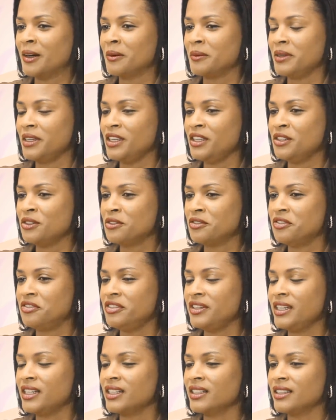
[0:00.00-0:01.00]
You
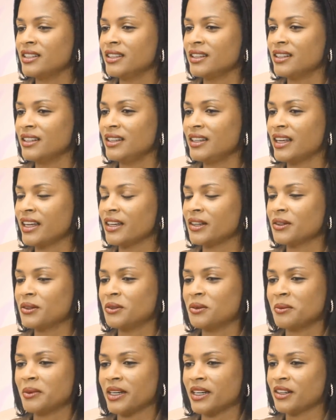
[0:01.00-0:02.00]
feel like,
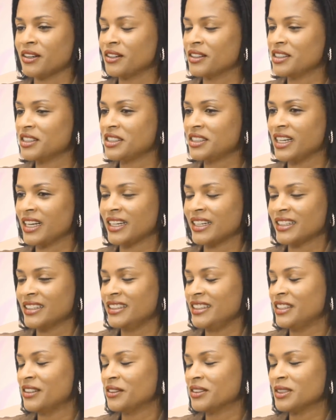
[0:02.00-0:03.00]
oh my gosh, like
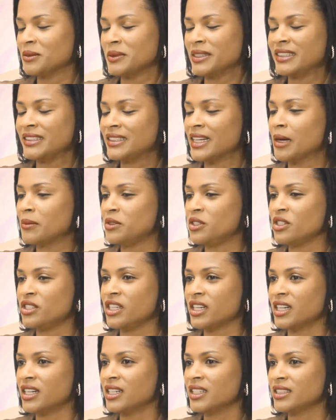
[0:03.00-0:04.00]
someone stabbed you in
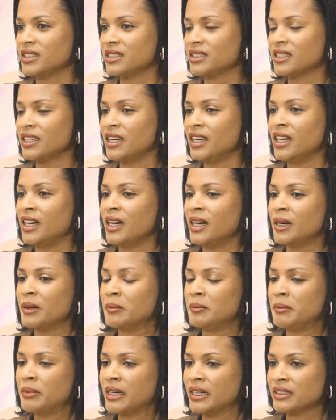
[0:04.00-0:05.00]
your heart.
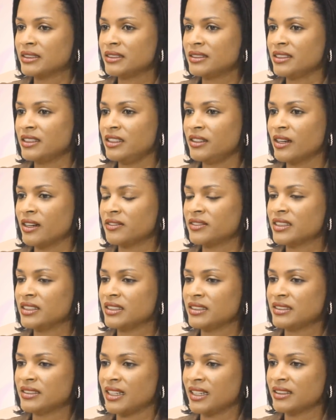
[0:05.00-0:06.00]
But you have to
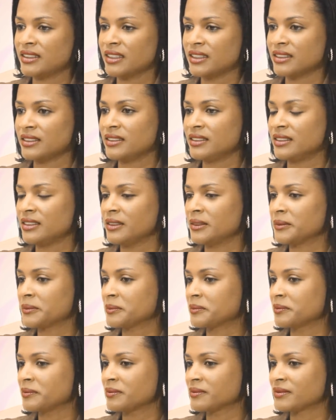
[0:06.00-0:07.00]
understand that
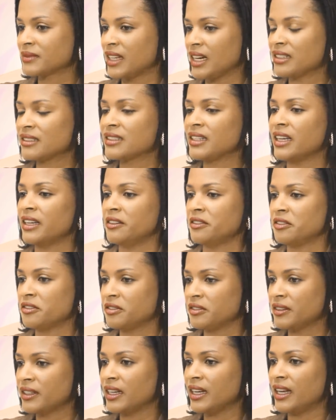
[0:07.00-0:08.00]
that's life,
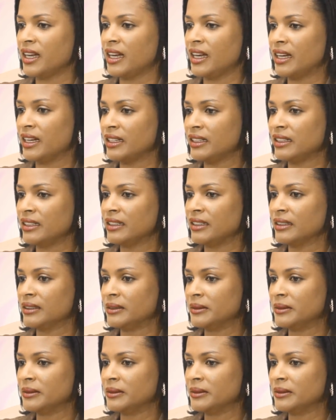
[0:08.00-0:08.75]
and